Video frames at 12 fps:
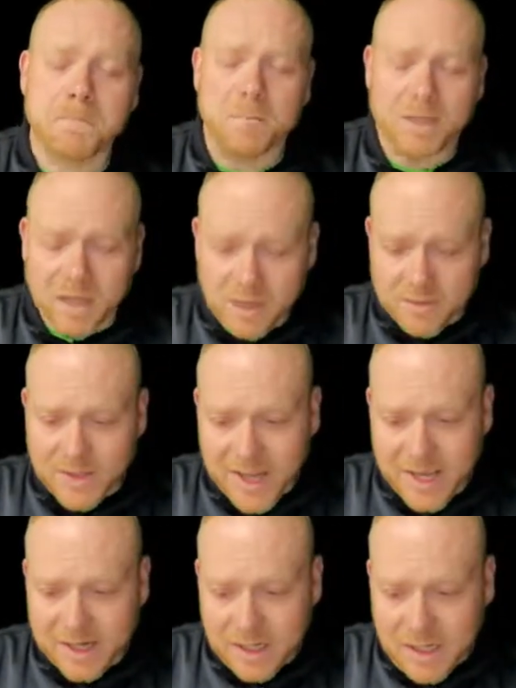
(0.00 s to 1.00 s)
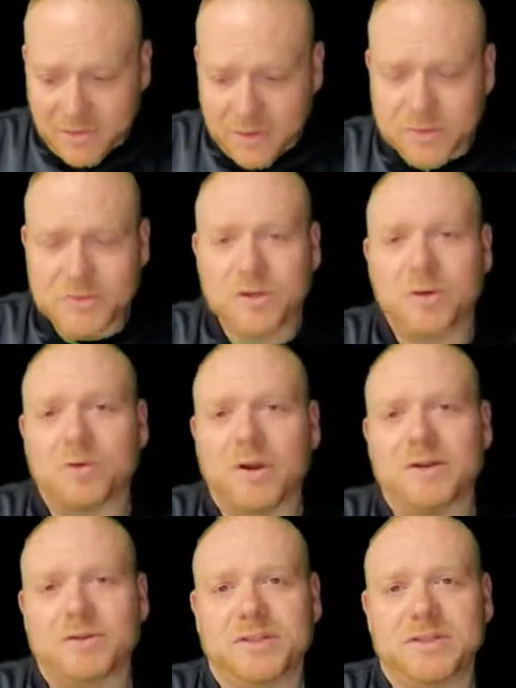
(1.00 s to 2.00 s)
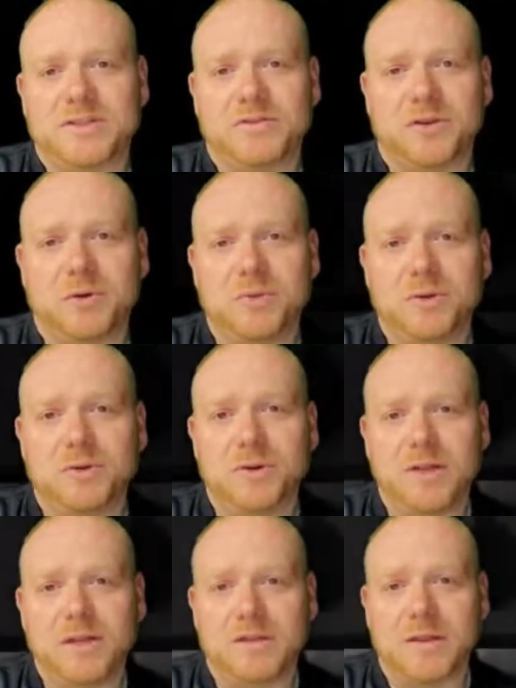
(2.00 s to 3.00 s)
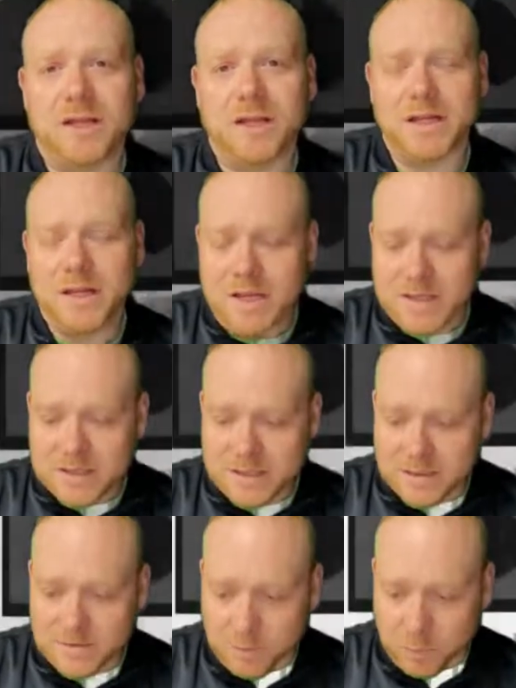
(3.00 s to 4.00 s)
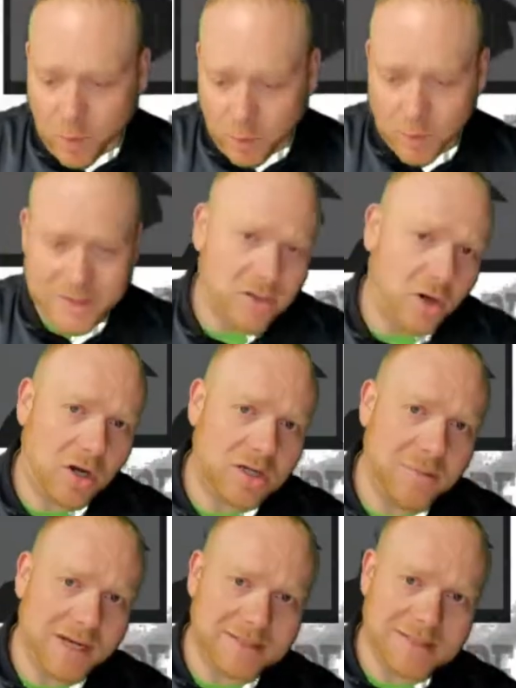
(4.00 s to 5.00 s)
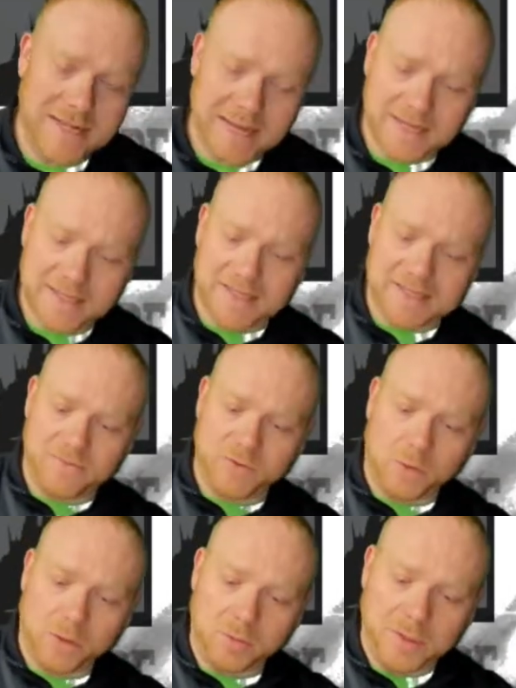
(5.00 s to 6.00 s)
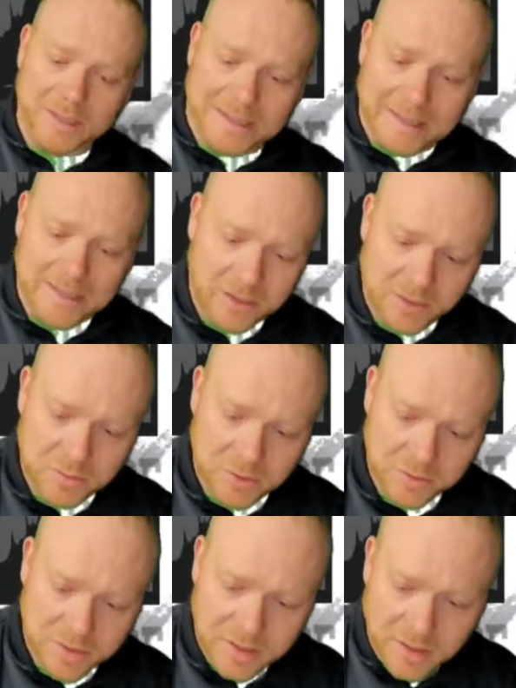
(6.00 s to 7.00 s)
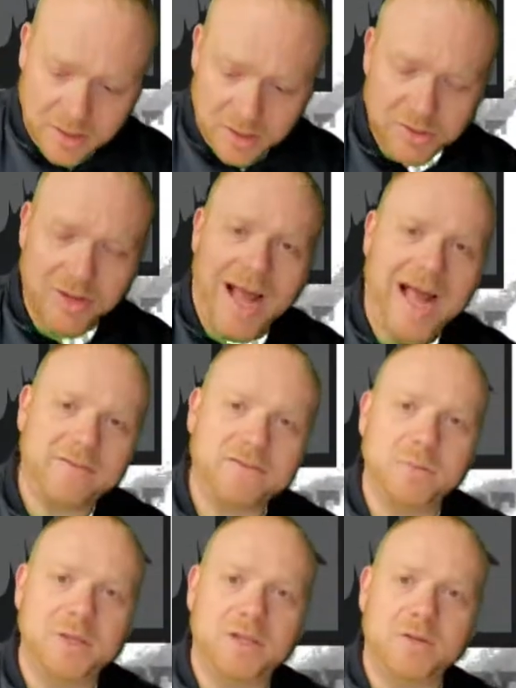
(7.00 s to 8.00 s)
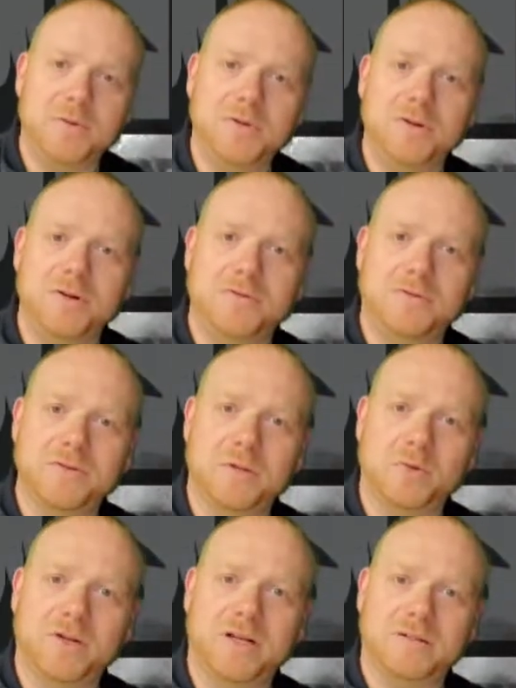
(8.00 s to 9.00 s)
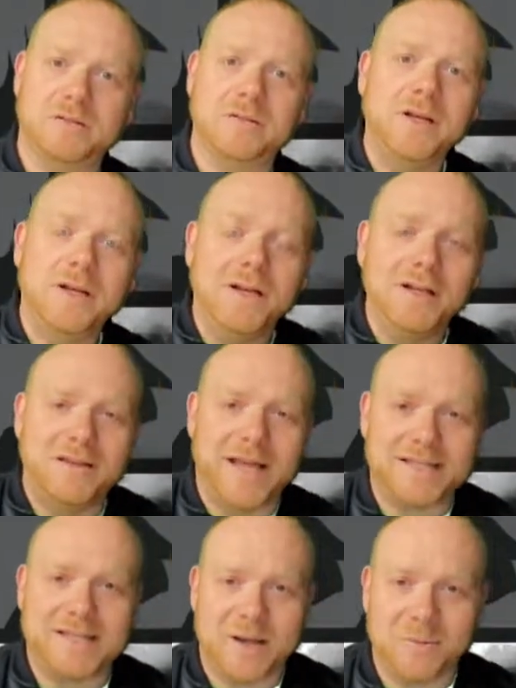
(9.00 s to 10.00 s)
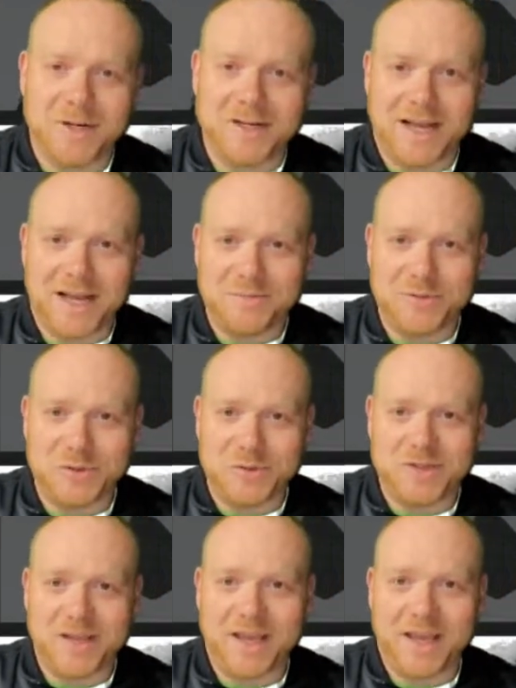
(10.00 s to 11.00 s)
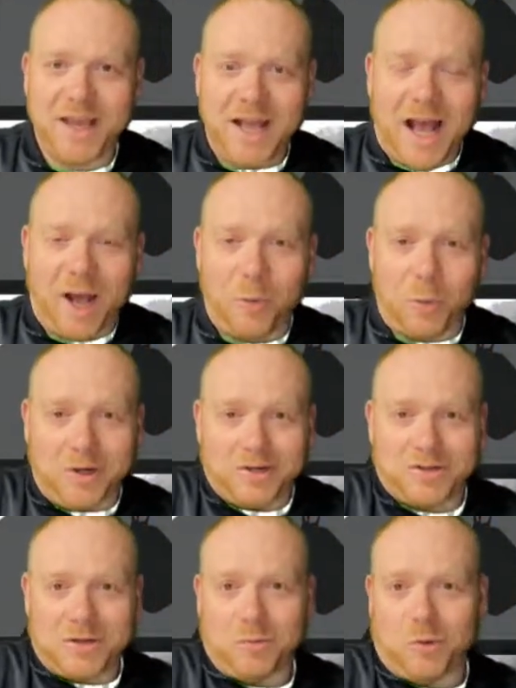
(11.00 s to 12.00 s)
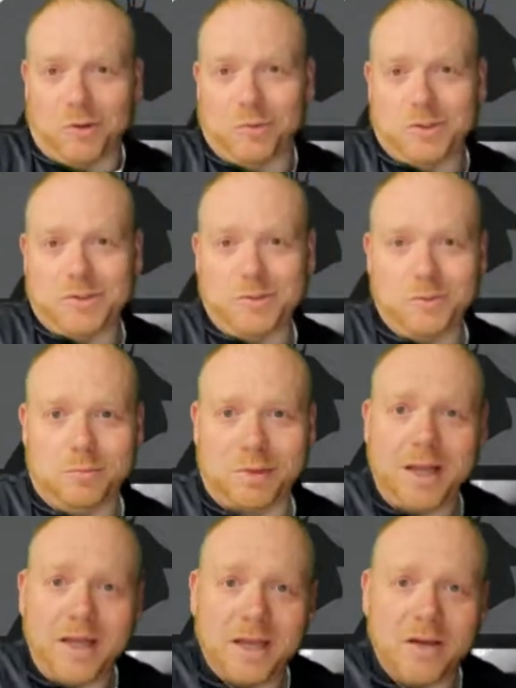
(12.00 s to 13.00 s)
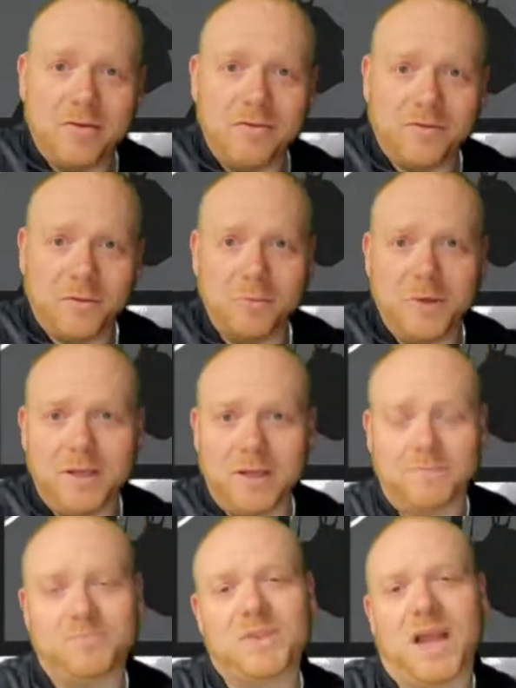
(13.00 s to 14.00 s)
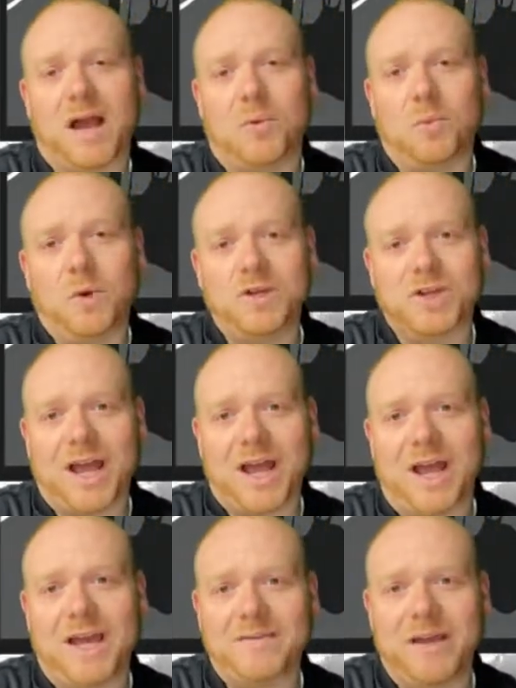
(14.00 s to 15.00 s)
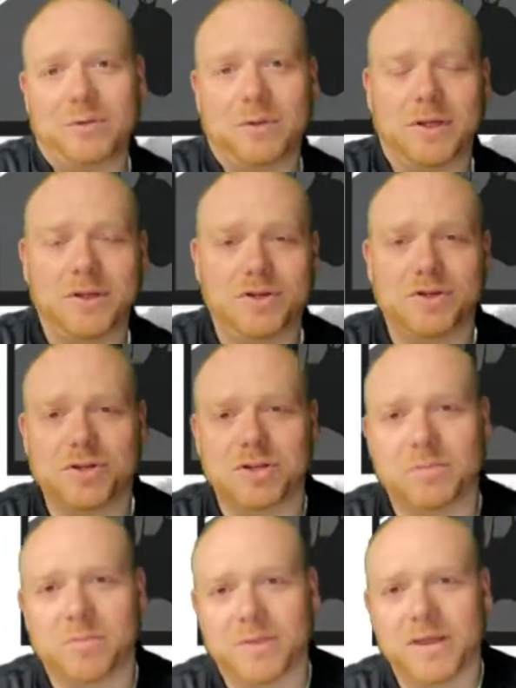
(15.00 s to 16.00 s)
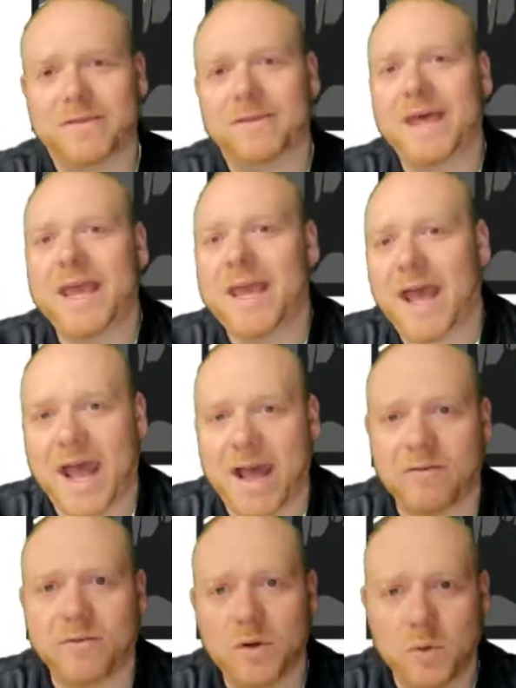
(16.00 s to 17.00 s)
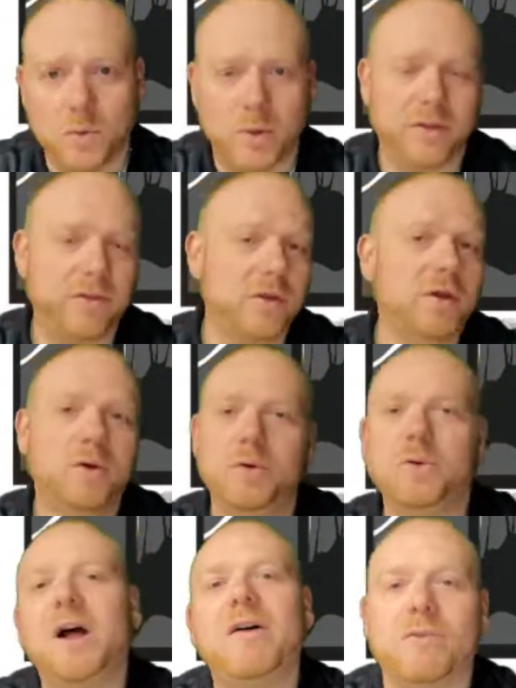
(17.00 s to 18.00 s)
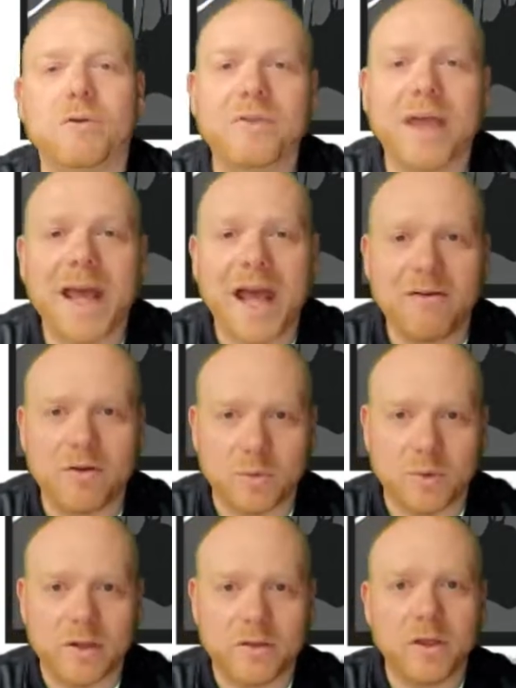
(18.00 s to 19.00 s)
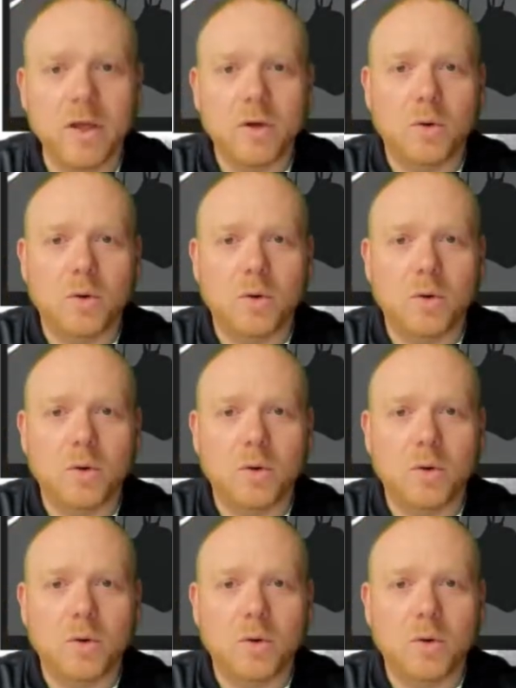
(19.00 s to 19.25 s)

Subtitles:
Beyond that, there's no greater sense of community than what we talked about today, and that's if you want to be in community, you have to be community for someone else. That's how many times you say, I wish someone would do blank for me. I wish I had that relationship that they have with whoever they have it with.